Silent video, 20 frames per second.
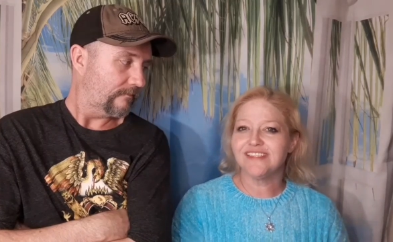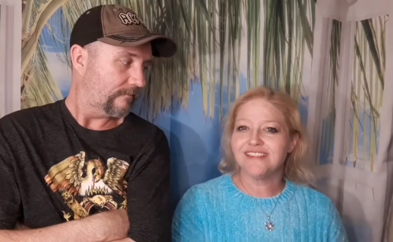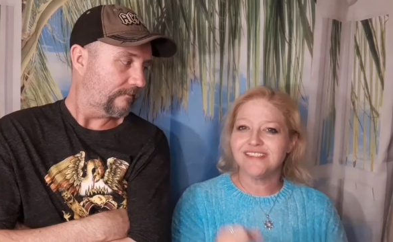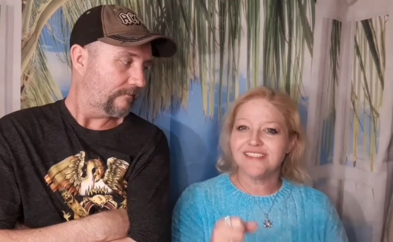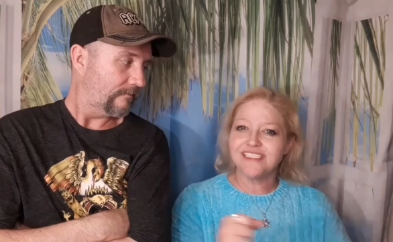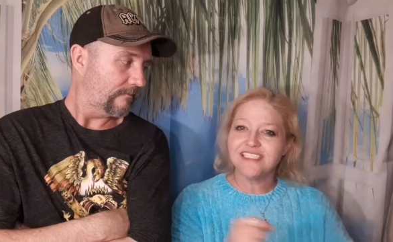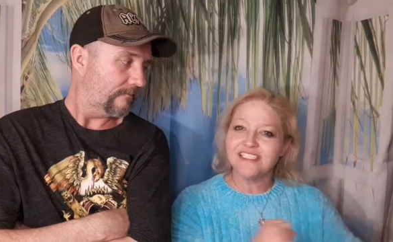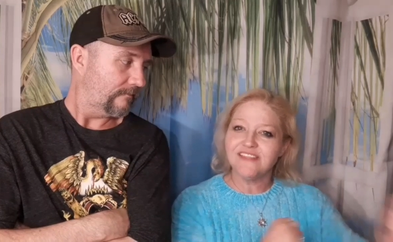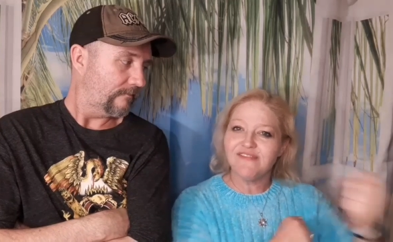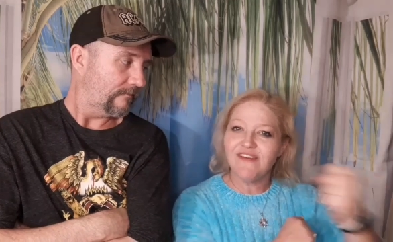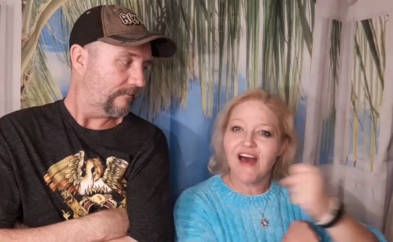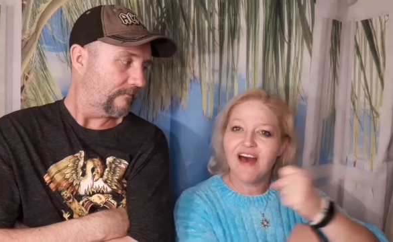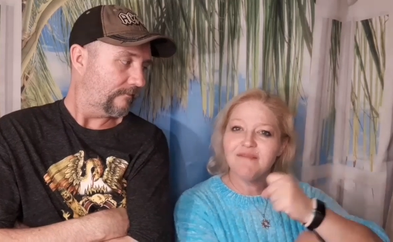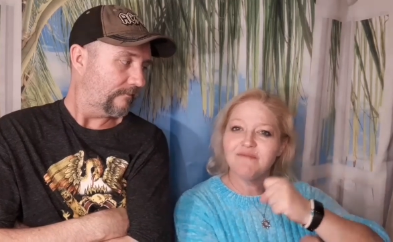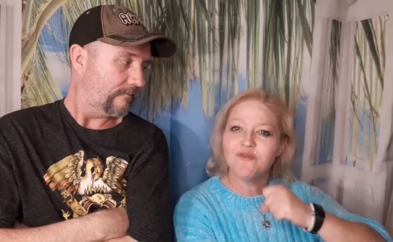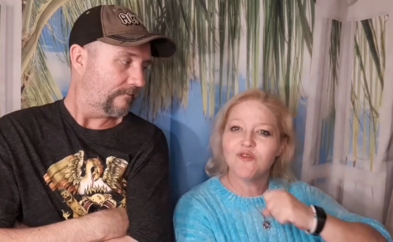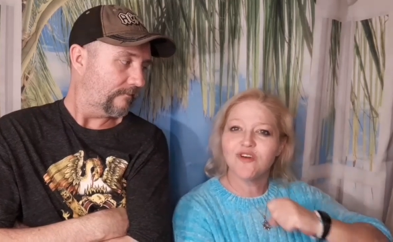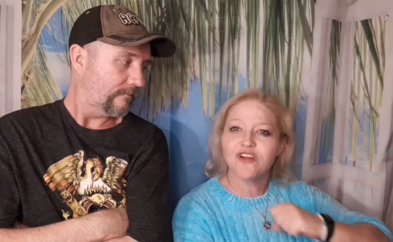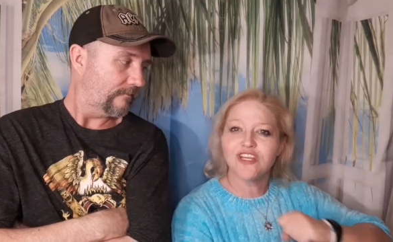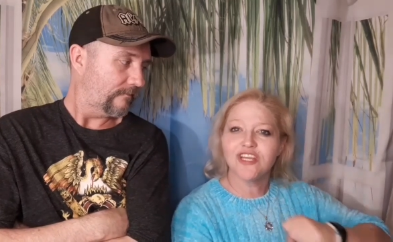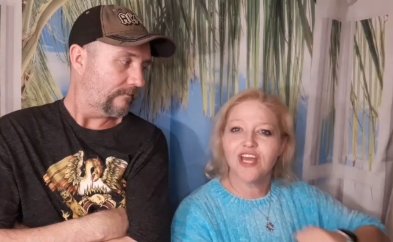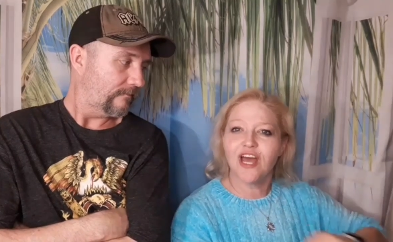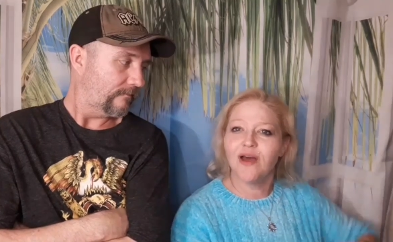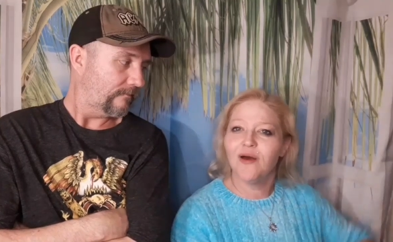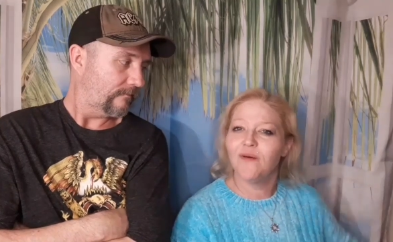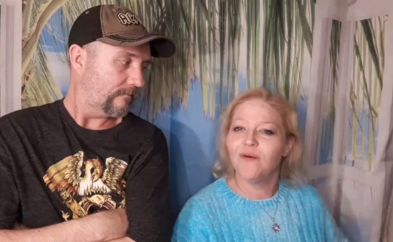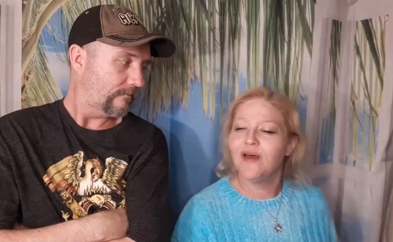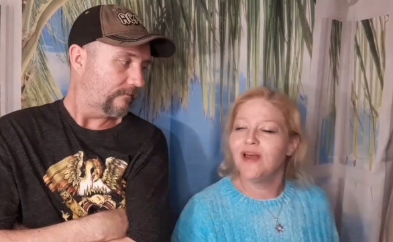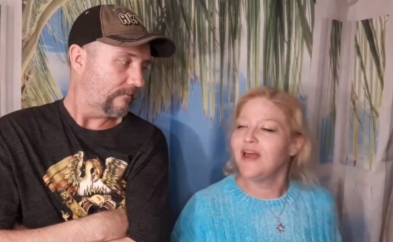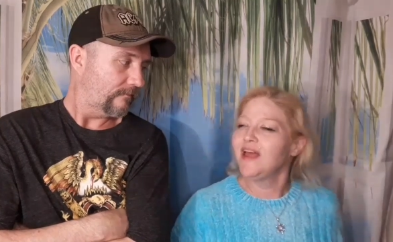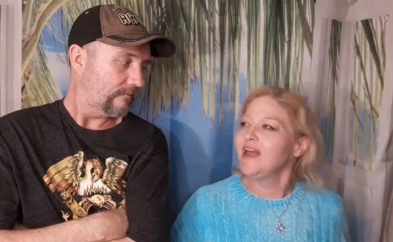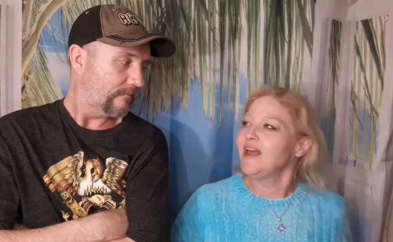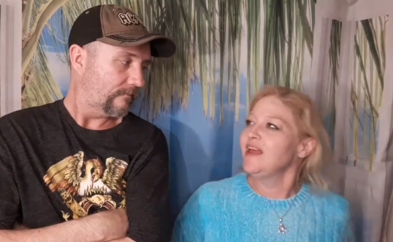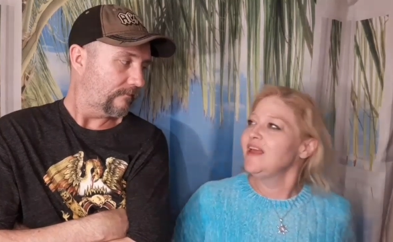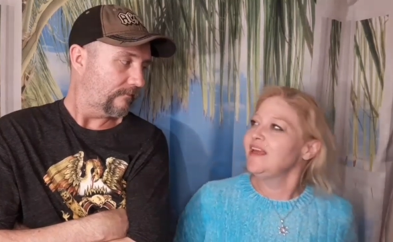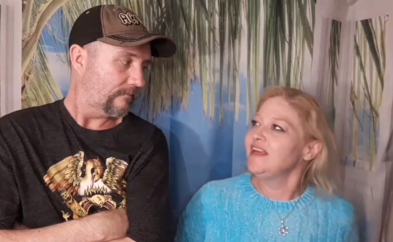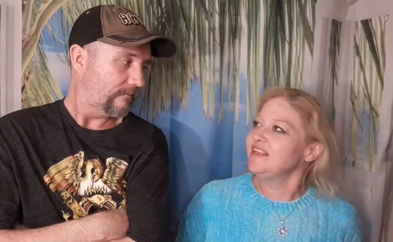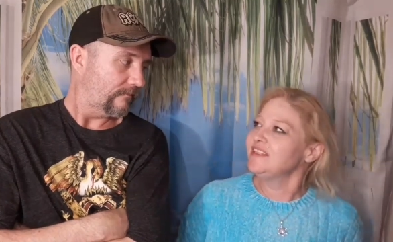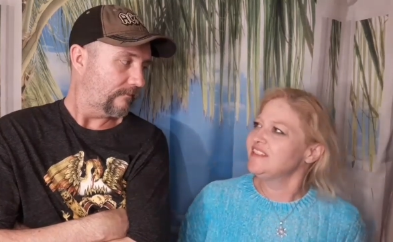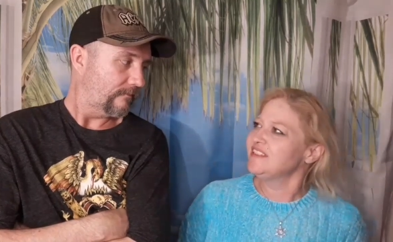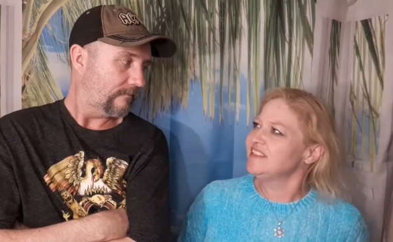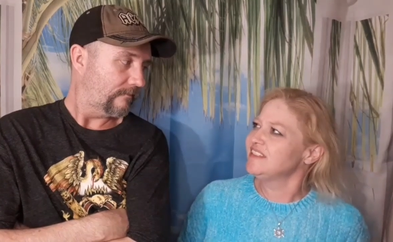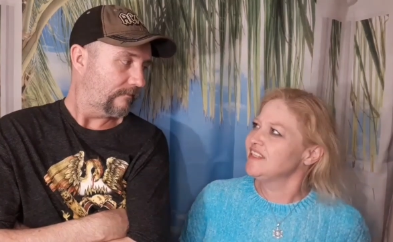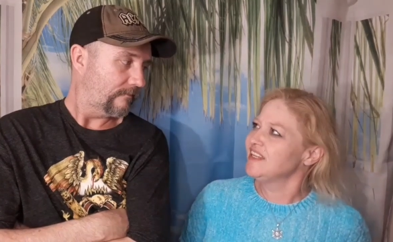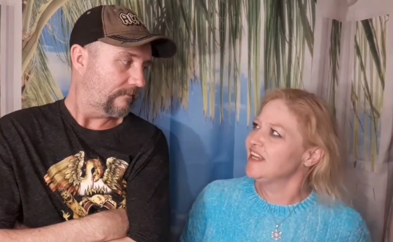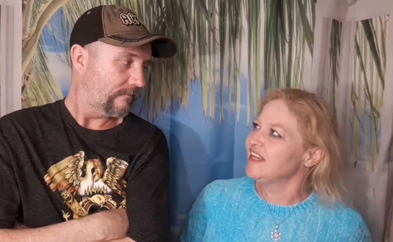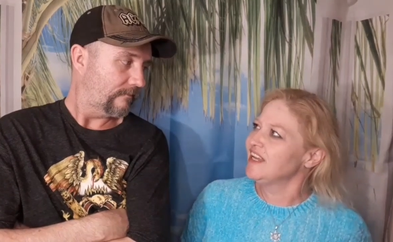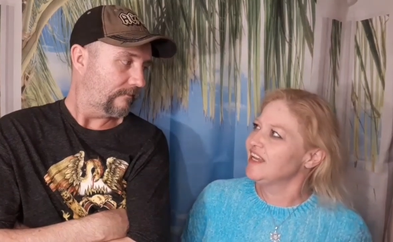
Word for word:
Speaker 1: Got 65 more to go. He says,